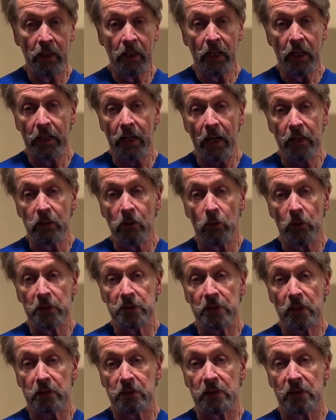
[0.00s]
And I know
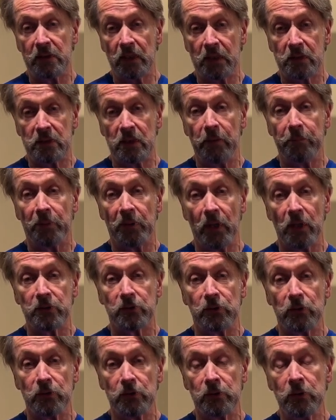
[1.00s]
as us
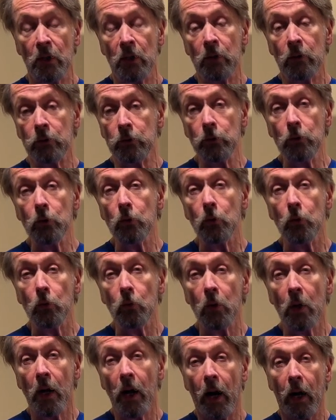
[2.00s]
60-plussers,
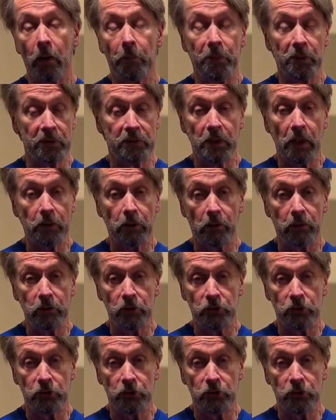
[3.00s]
you are particularly